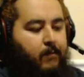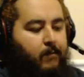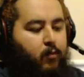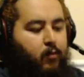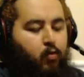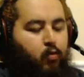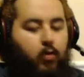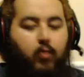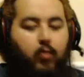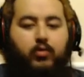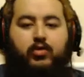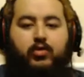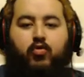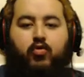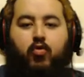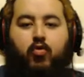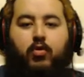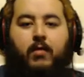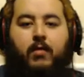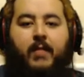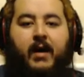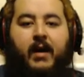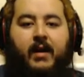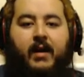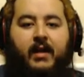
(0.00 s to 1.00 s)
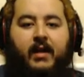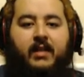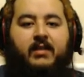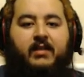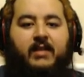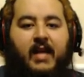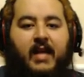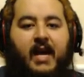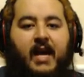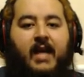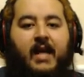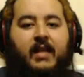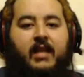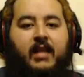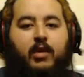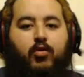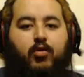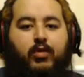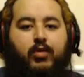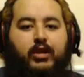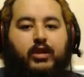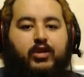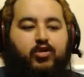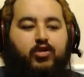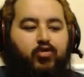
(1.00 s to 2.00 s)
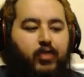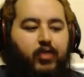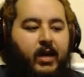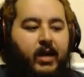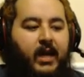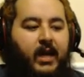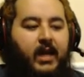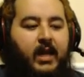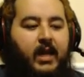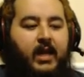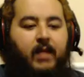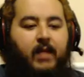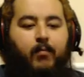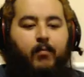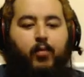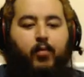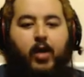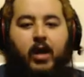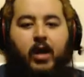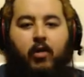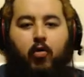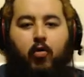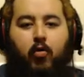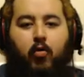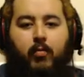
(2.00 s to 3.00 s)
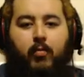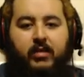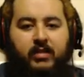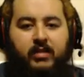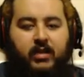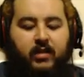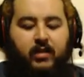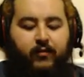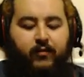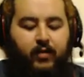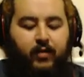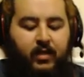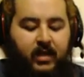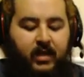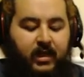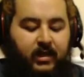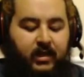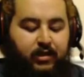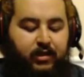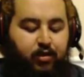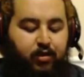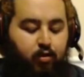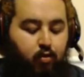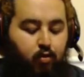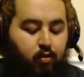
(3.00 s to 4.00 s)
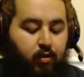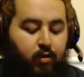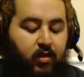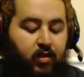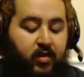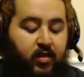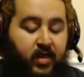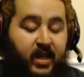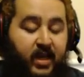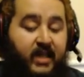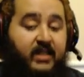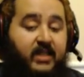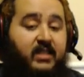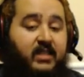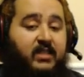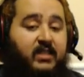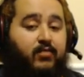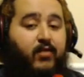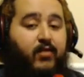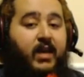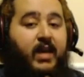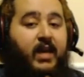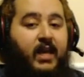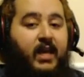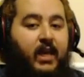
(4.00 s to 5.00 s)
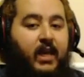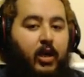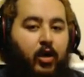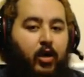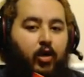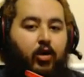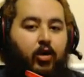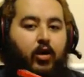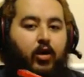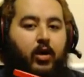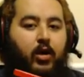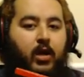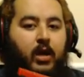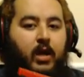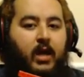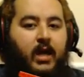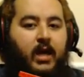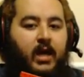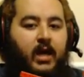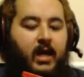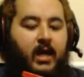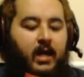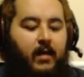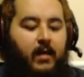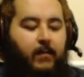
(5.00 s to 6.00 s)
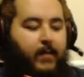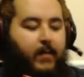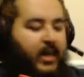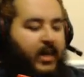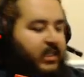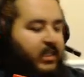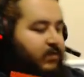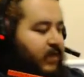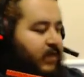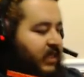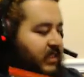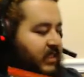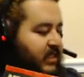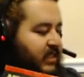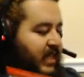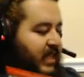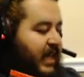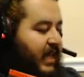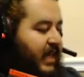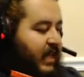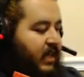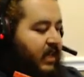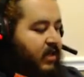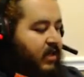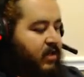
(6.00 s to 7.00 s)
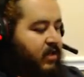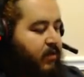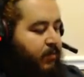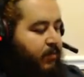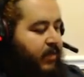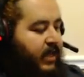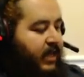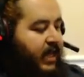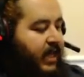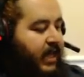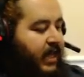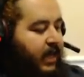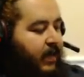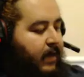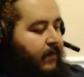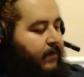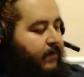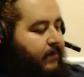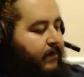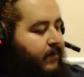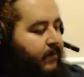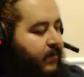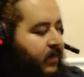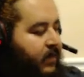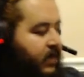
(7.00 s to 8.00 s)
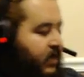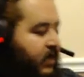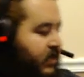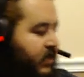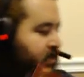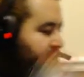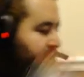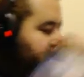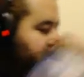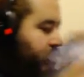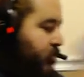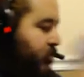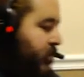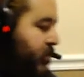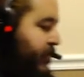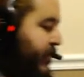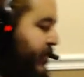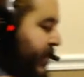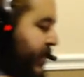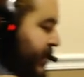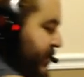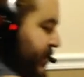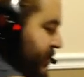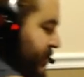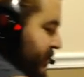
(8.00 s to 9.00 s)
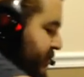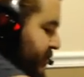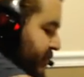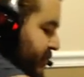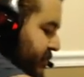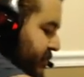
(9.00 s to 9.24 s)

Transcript: what was cool about it is that you could trade, and it brought a whole bunch of different things. So this right here makes me excited to play it. This little device.